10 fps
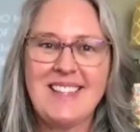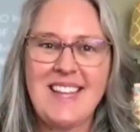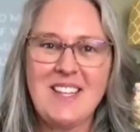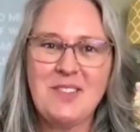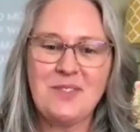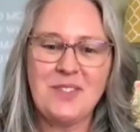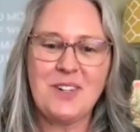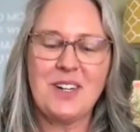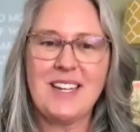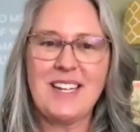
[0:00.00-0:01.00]
Thank you
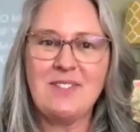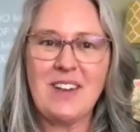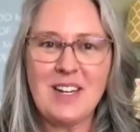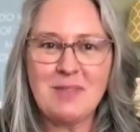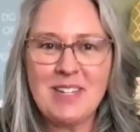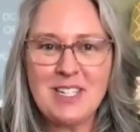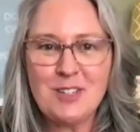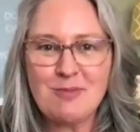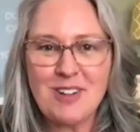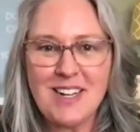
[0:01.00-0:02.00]
for inviting me into
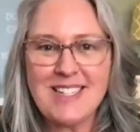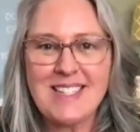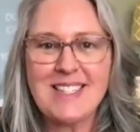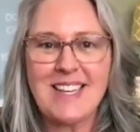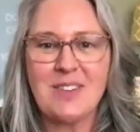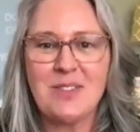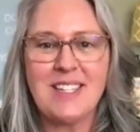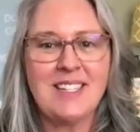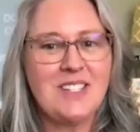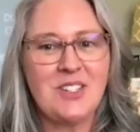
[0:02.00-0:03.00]
the process. I
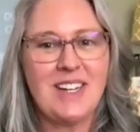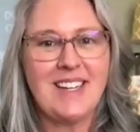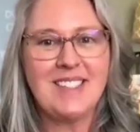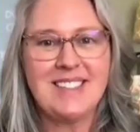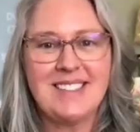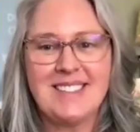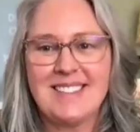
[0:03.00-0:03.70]
really enjoy it.